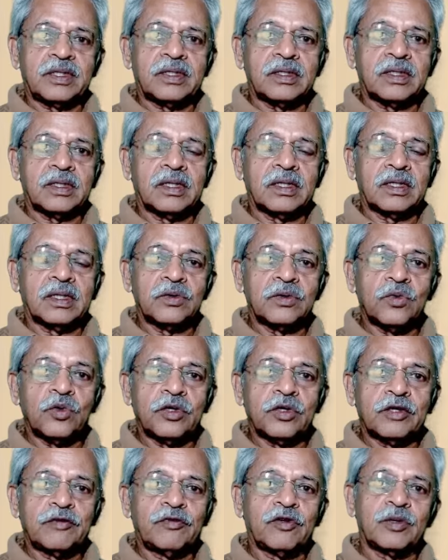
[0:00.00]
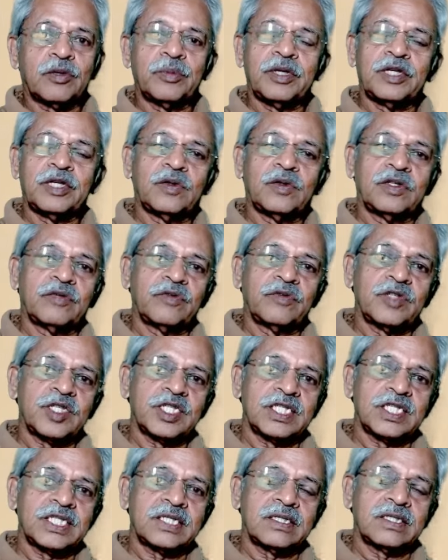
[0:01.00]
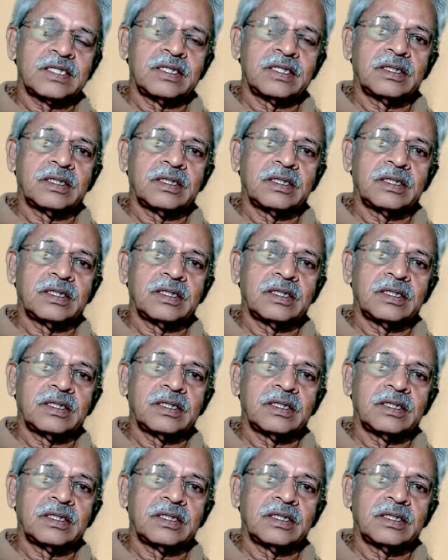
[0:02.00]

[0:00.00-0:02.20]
and going for B12 deficiency.